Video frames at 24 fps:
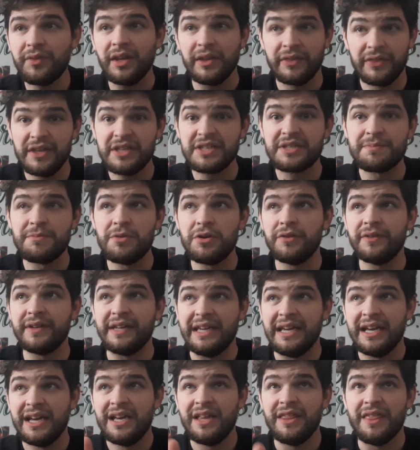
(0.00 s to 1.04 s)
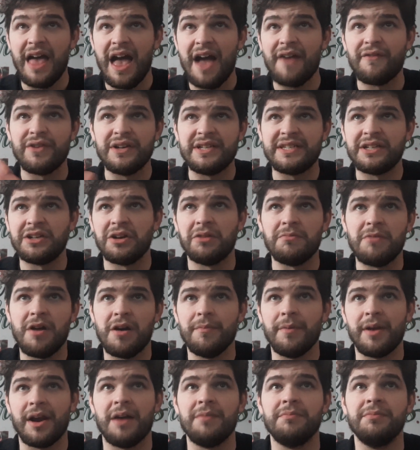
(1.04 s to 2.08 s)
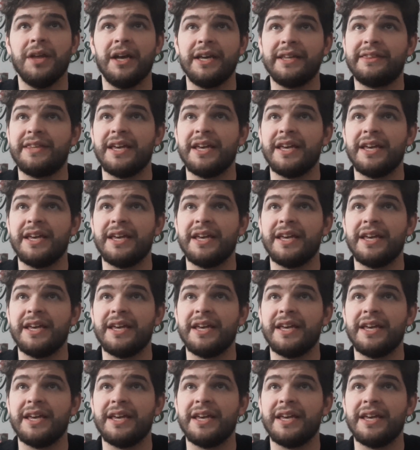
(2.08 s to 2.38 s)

This movie, every single moment, I'm like,